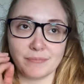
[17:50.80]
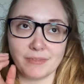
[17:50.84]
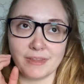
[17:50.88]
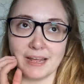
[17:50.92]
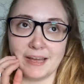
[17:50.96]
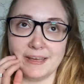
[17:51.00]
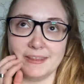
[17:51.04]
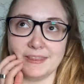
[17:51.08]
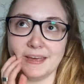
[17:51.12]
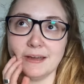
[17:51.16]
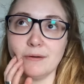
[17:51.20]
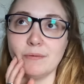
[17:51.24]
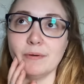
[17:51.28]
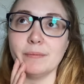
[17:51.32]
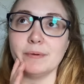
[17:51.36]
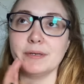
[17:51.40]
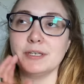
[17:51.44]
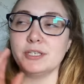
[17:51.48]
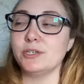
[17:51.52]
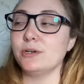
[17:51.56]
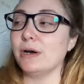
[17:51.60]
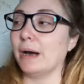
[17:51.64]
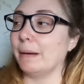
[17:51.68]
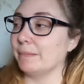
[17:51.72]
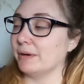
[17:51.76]
I think what I'm gonna
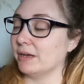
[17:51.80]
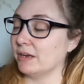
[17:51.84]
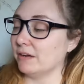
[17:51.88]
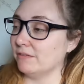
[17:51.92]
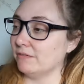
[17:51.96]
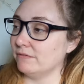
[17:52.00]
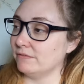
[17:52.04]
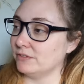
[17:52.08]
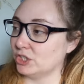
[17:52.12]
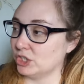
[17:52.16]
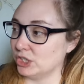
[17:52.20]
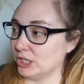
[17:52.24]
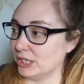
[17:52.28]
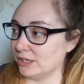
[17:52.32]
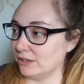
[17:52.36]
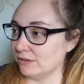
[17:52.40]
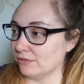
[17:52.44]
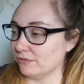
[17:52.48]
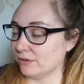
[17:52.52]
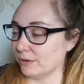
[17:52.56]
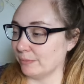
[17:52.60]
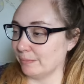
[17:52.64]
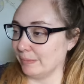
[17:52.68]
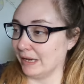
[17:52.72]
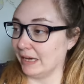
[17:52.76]
do, I'm gonna chill
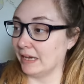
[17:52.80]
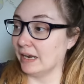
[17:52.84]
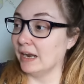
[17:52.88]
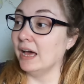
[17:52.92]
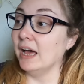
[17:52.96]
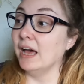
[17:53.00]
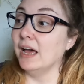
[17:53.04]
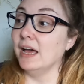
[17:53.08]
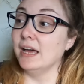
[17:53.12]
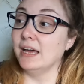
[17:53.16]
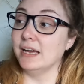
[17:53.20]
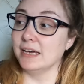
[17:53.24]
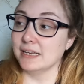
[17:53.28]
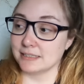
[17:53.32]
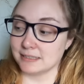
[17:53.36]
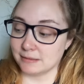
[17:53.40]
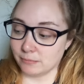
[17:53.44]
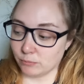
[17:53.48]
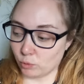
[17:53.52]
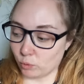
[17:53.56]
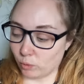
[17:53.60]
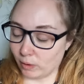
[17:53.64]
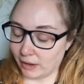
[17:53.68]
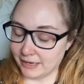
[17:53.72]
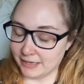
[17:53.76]
for a bit because
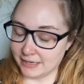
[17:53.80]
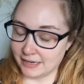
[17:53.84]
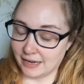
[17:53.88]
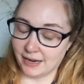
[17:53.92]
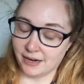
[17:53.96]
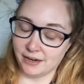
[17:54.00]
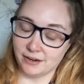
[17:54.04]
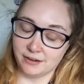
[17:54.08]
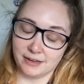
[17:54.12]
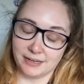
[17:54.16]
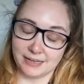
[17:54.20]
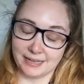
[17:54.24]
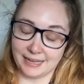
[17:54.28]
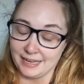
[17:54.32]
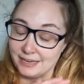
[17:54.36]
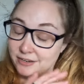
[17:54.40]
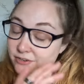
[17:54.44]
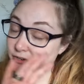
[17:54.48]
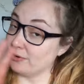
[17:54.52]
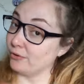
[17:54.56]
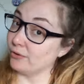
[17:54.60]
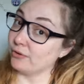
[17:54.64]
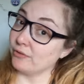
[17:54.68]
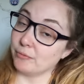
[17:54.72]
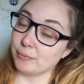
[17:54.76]
I'm quite tired. Again,
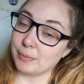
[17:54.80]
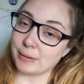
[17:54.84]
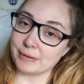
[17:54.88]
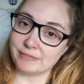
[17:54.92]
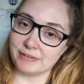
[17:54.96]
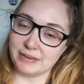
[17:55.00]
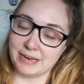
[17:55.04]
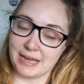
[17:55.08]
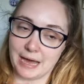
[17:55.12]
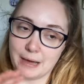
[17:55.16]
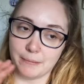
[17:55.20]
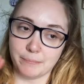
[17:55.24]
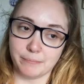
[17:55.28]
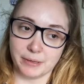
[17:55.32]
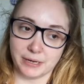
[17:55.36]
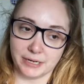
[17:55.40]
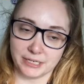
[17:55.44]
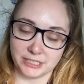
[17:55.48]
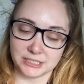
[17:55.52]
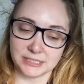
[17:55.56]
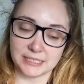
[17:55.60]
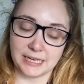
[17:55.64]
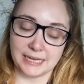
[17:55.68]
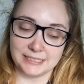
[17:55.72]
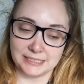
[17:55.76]
don't know if I'm gonna have a nap, but I
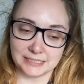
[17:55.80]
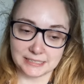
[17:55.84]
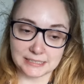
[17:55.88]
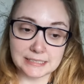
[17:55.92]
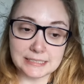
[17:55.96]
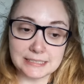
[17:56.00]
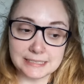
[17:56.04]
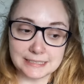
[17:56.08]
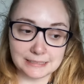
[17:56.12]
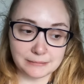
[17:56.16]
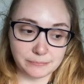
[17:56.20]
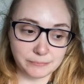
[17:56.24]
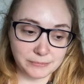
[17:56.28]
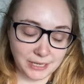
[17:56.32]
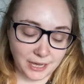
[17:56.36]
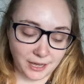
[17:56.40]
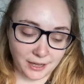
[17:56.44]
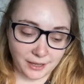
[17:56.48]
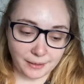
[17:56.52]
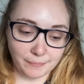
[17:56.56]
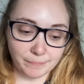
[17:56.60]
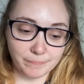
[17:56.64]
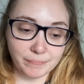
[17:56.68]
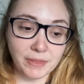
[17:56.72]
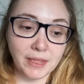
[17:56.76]
just I just need some
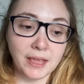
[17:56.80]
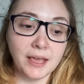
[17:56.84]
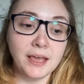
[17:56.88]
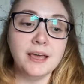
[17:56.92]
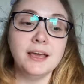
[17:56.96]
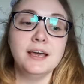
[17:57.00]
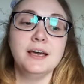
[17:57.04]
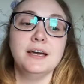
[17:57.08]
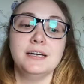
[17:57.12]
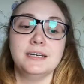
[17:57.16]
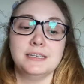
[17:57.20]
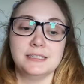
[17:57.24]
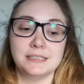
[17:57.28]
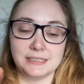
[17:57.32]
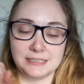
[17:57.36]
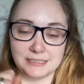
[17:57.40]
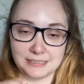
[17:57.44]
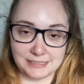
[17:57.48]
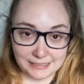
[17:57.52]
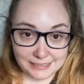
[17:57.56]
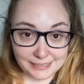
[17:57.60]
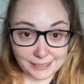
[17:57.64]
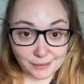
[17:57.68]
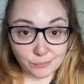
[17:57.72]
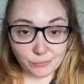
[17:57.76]
time to
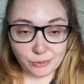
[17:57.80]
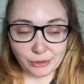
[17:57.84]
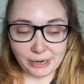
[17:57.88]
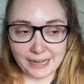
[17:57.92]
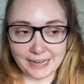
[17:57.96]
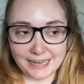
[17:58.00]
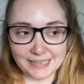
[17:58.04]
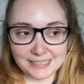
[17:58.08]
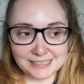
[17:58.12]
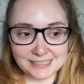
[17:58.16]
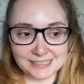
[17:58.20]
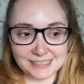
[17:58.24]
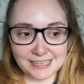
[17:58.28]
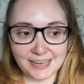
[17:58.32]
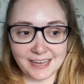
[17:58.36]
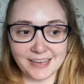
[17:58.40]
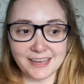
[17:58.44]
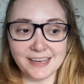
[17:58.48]
decompress.